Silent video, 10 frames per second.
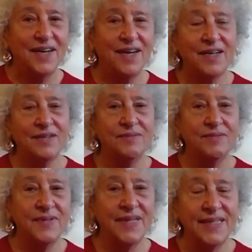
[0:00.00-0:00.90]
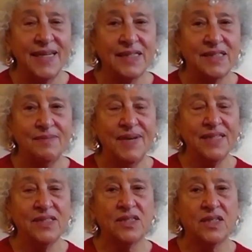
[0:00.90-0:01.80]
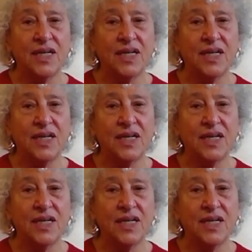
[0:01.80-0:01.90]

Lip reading: In the semester.